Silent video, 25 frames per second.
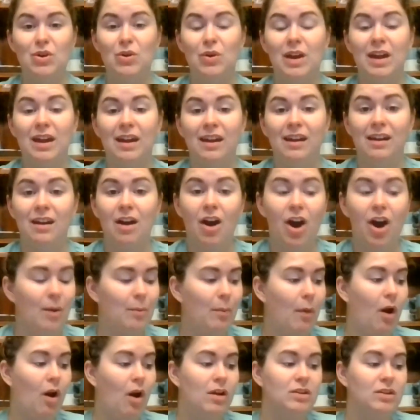you can hop
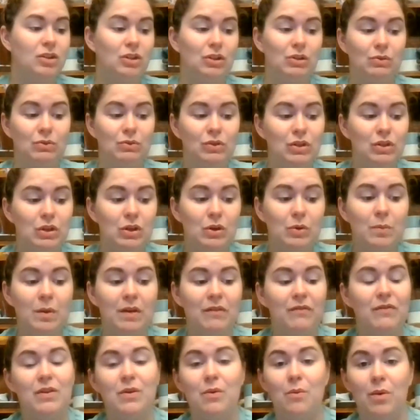onto Zoom
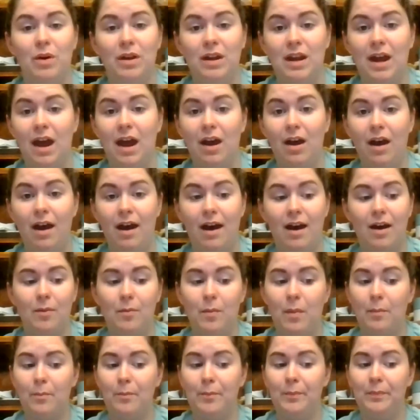if you want to, um,